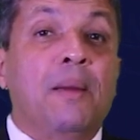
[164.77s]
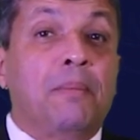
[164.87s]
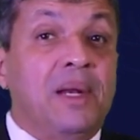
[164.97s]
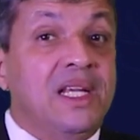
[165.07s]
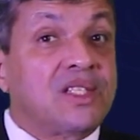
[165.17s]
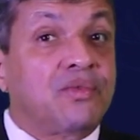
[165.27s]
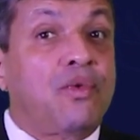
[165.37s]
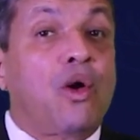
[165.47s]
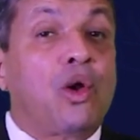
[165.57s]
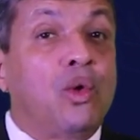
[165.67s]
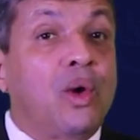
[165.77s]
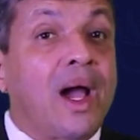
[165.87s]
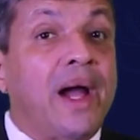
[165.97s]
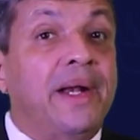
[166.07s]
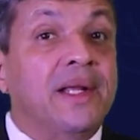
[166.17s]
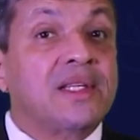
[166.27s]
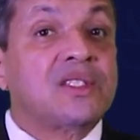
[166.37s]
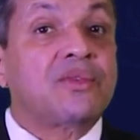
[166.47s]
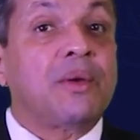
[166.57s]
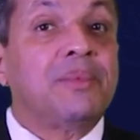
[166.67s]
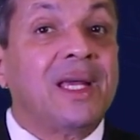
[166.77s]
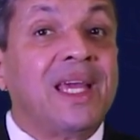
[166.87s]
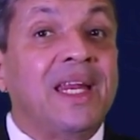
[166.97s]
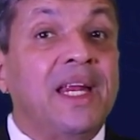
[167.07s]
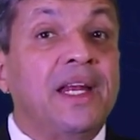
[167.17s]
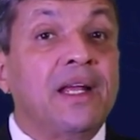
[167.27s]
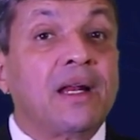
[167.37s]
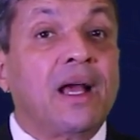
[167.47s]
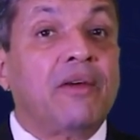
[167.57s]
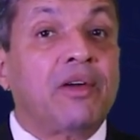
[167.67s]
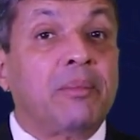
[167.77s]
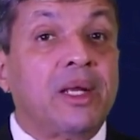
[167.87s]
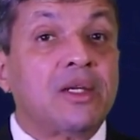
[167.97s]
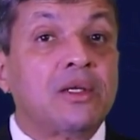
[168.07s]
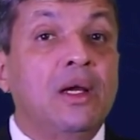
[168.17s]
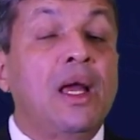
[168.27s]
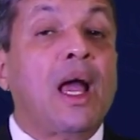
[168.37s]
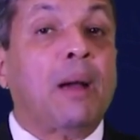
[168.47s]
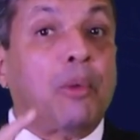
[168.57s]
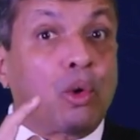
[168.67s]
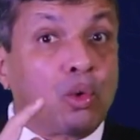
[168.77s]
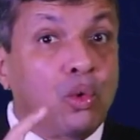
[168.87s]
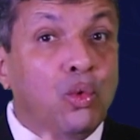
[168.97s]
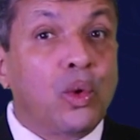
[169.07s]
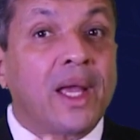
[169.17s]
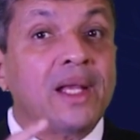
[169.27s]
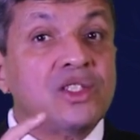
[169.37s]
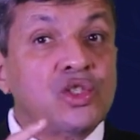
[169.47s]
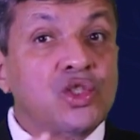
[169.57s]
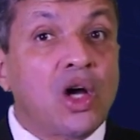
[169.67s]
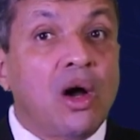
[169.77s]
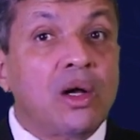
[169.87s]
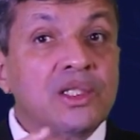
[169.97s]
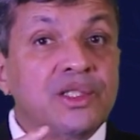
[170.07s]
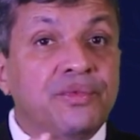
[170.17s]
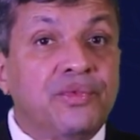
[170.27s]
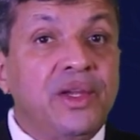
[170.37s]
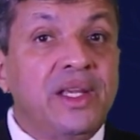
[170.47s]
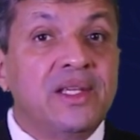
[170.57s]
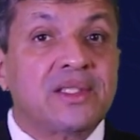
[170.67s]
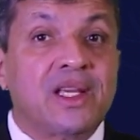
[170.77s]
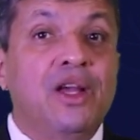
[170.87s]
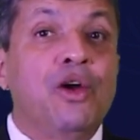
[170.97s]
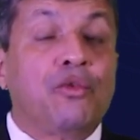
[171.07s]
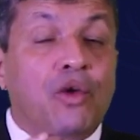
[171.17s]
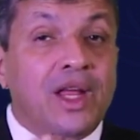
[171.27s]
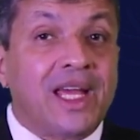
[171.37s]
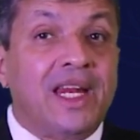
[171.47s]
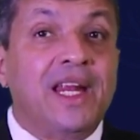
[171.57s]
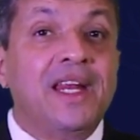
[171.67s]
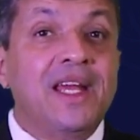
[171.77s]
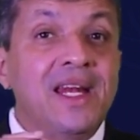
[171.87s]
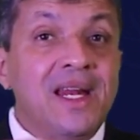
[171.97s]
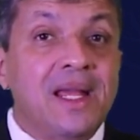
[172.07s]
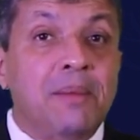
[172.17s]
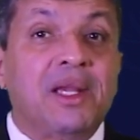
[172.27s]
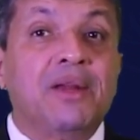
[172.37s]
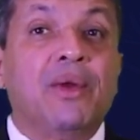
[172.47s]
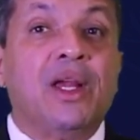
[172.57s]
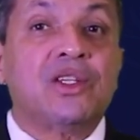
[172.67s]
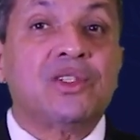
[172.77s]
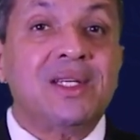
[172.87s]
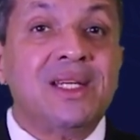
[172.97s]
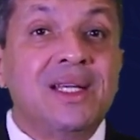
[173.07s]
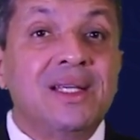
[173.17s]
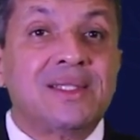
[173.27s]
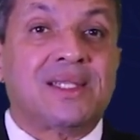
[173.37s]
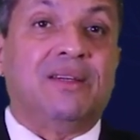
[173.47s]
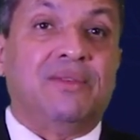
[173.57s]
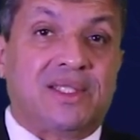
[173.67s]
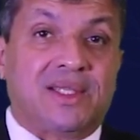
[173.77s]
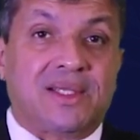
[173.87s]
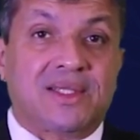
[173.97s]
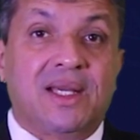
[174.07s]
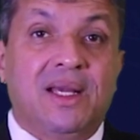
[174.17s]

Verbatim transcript: Please follow guidance from the Canadian government about who can charge fees for Canadian immigration services.